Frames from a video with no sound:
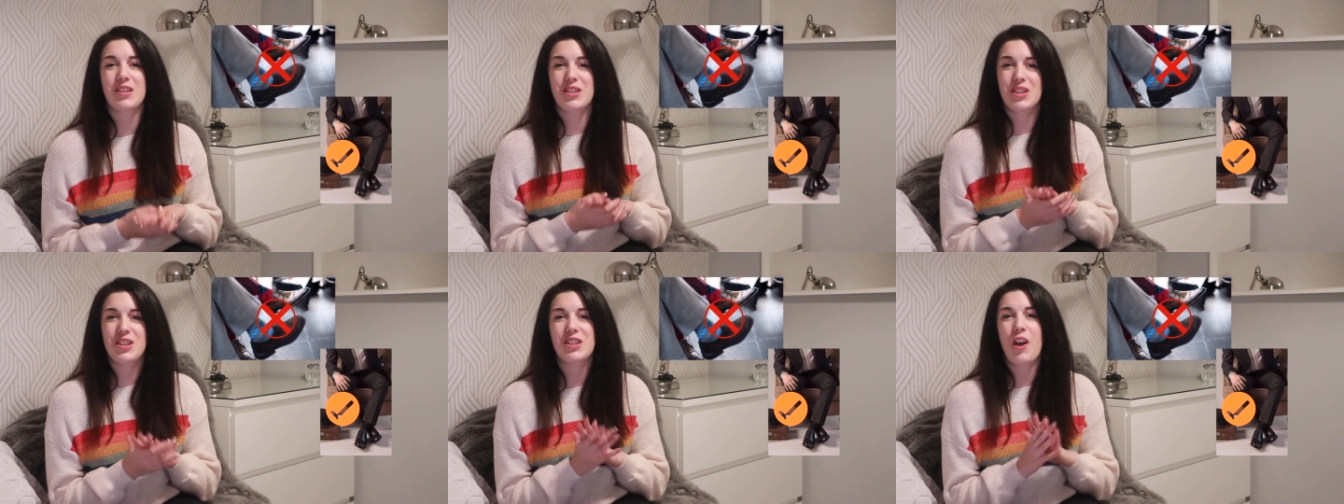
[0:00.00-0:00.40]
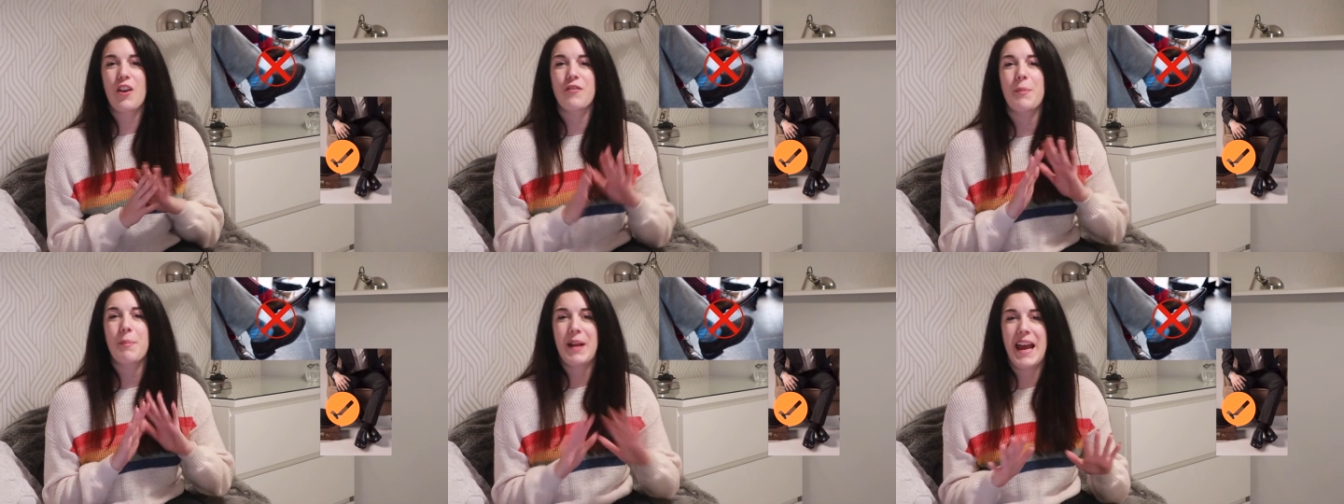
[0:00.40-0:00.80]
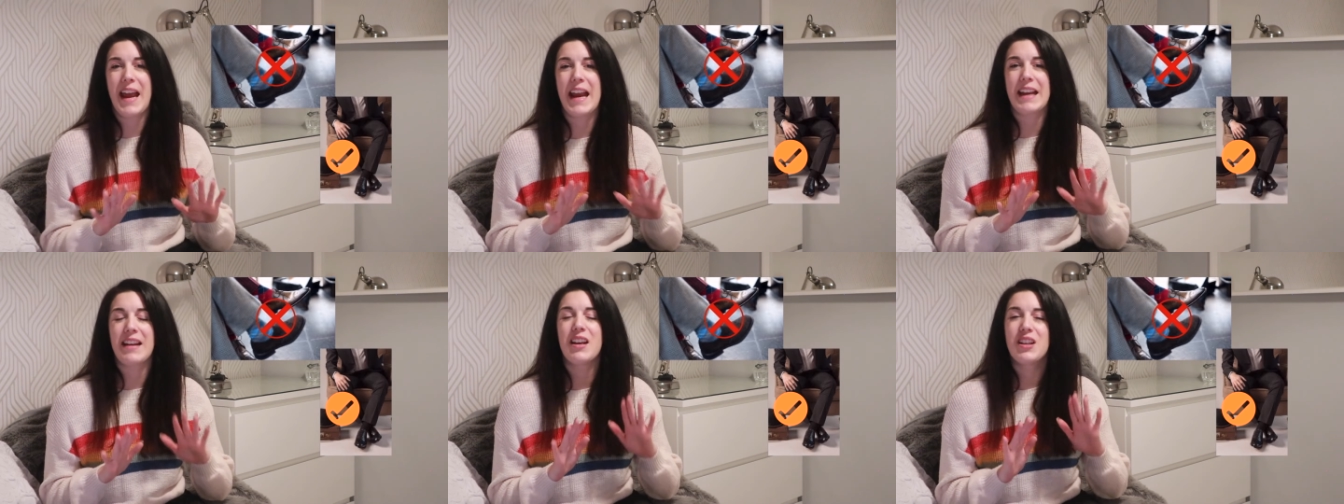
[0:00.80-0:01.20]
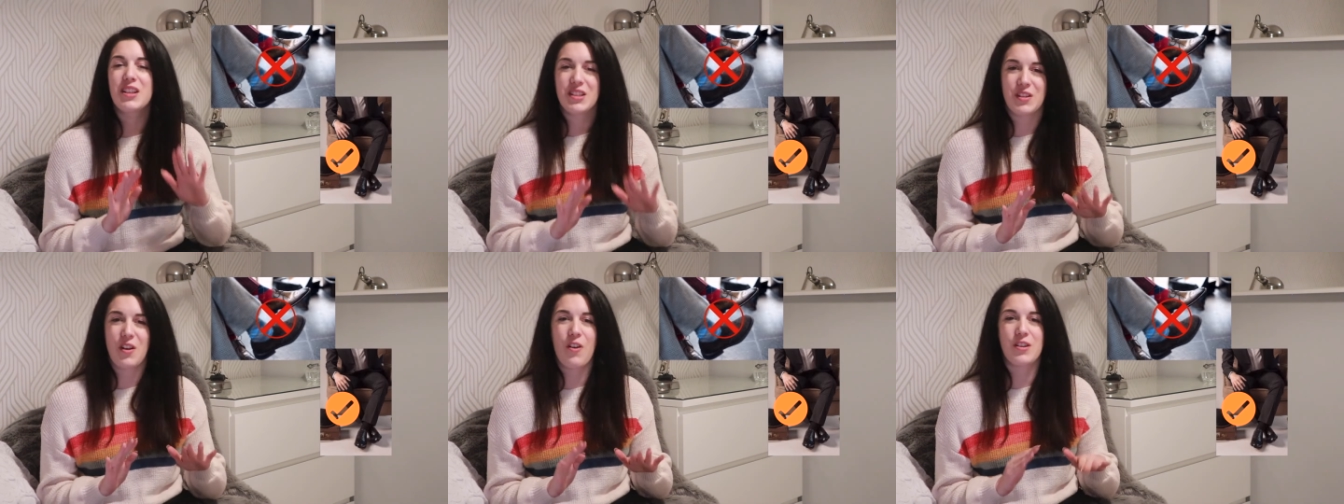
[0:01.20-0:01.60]
Just go for plain
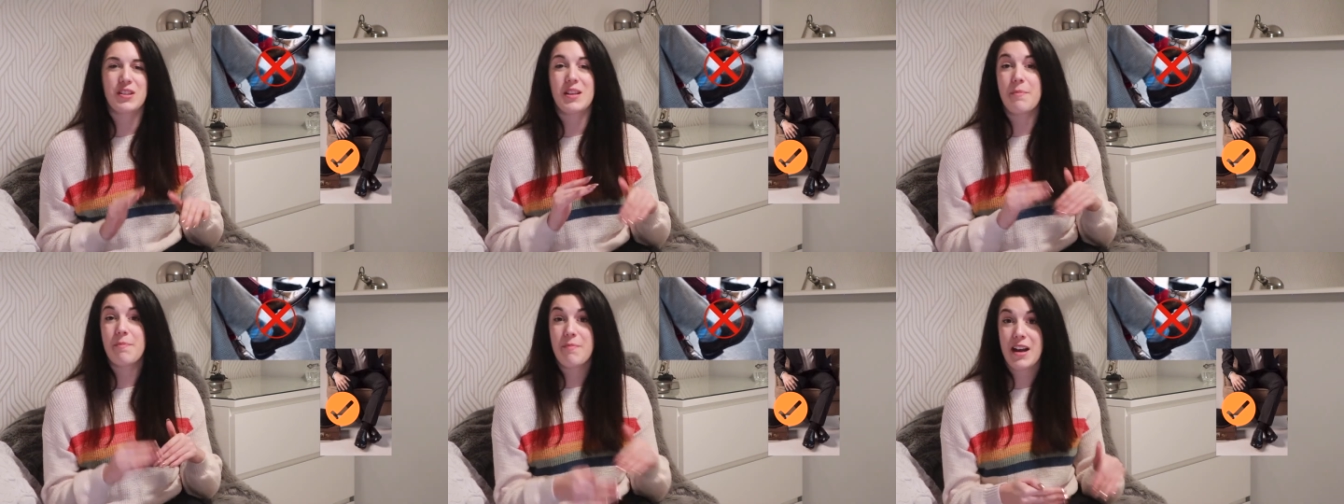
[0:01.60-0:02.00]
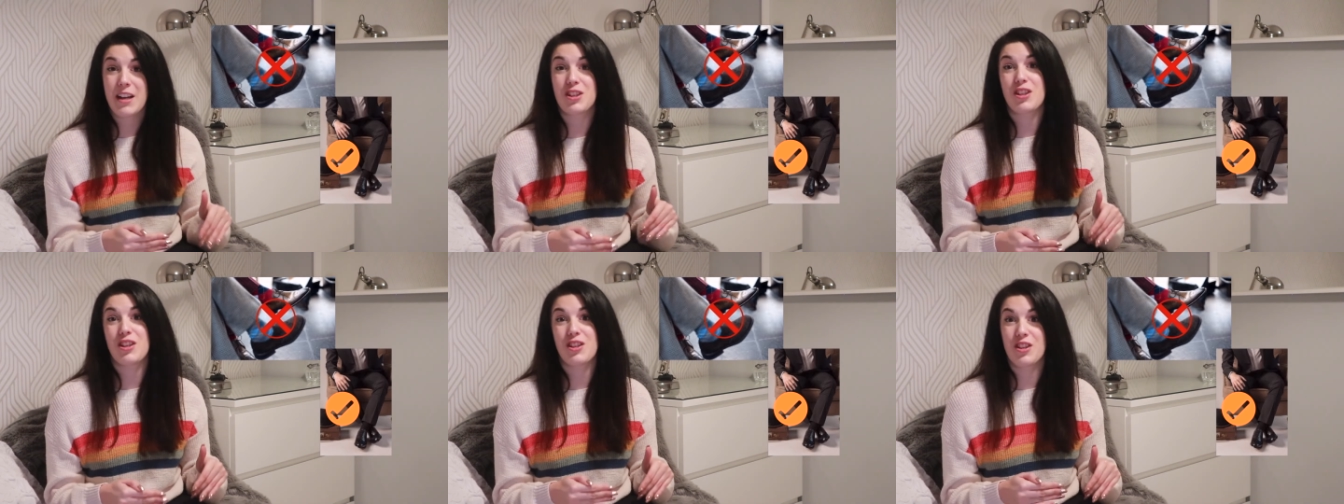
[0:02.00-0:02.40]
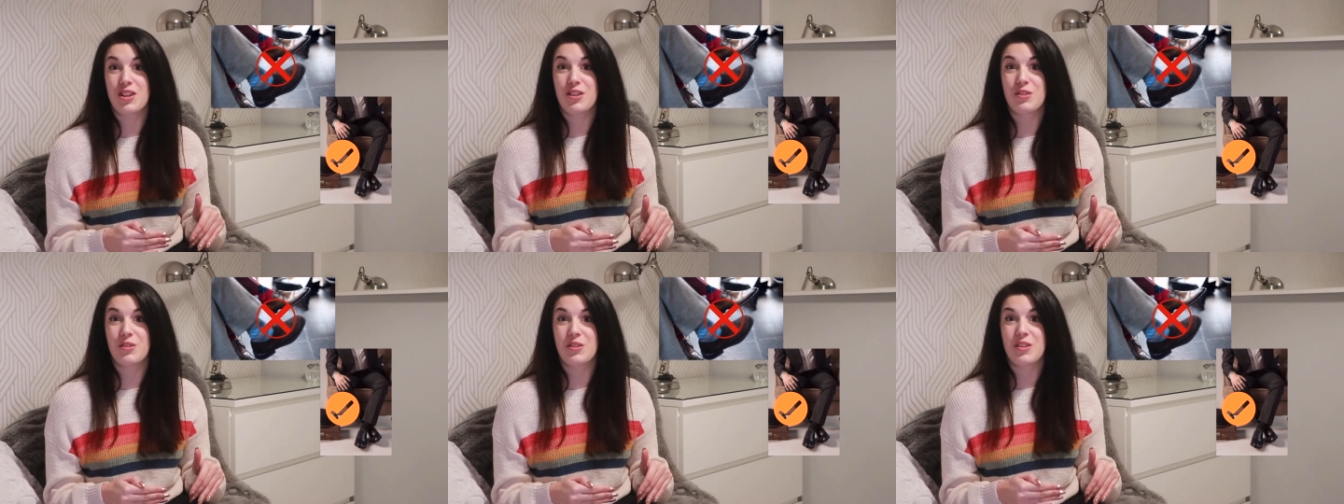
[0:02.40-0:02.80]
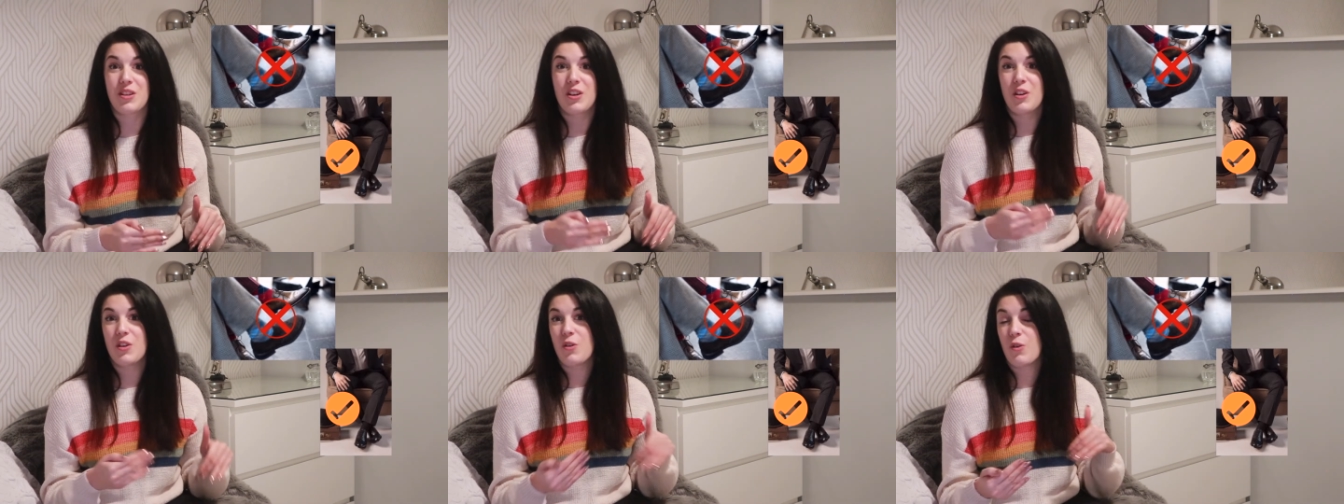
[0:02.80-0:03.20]
socks that match the shoes
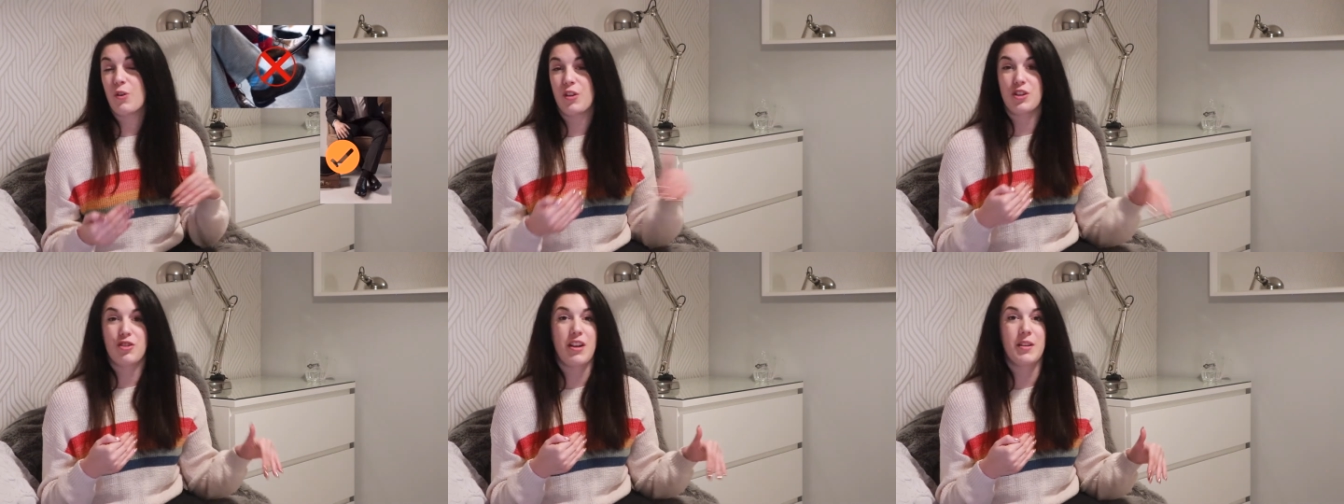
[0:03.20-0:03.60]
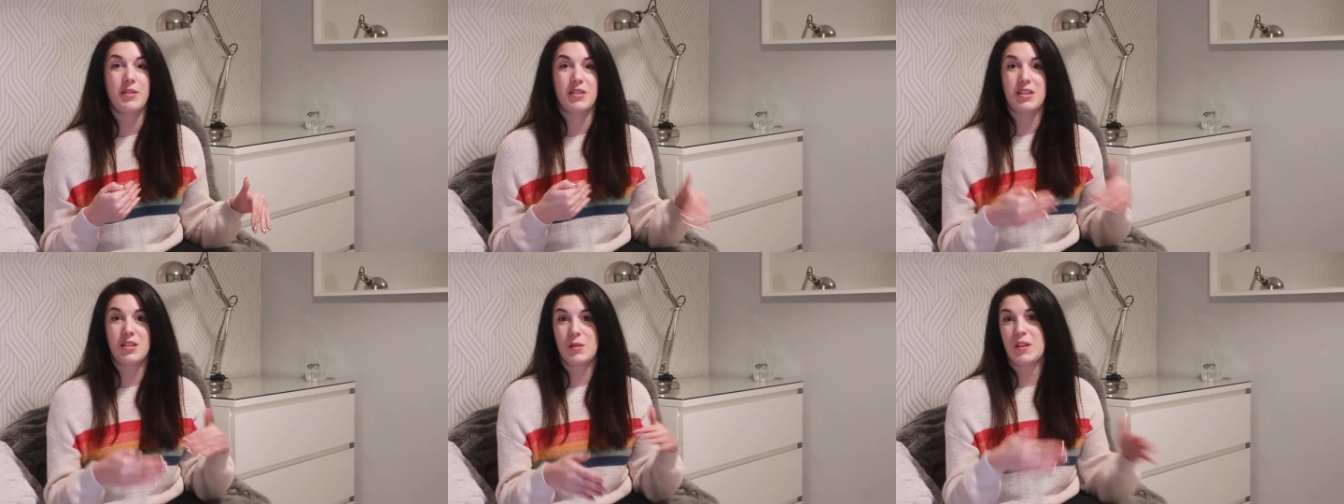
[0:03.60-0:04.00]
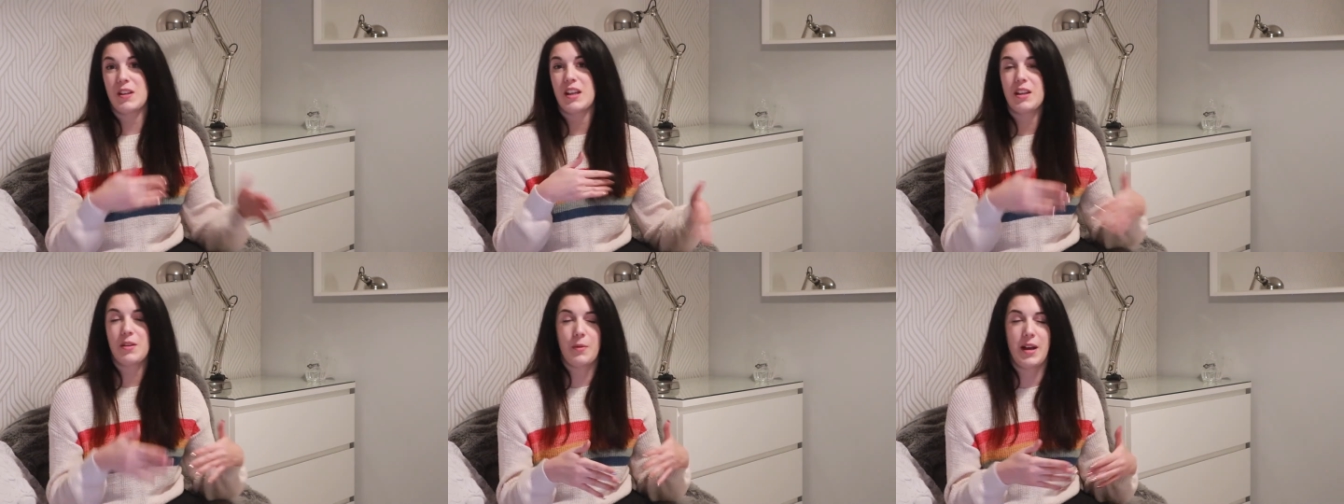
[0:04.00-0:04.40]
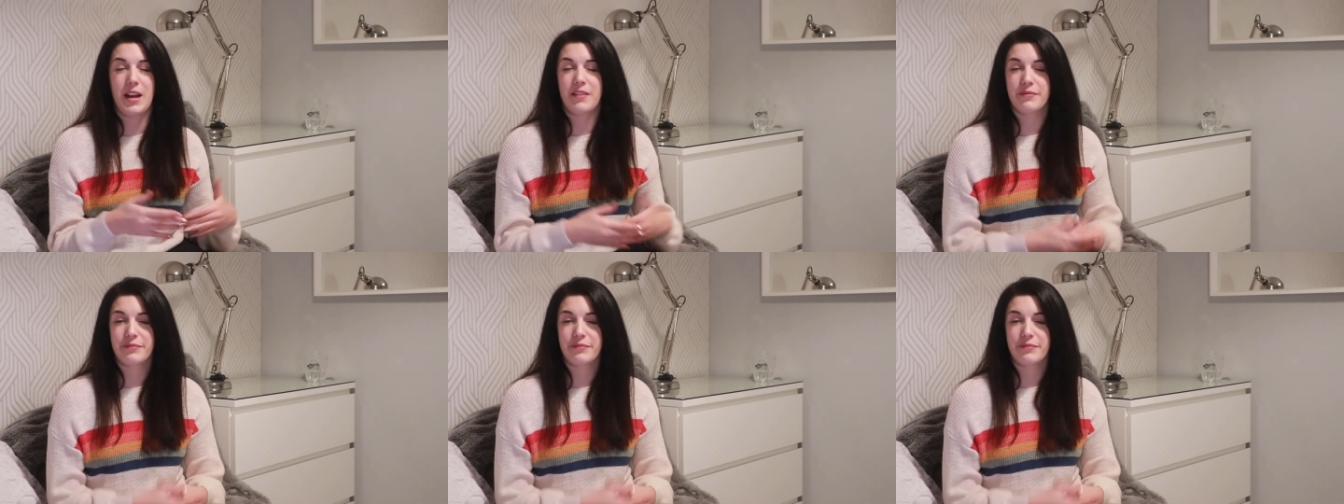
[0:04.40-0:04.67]
or the trousers, either way.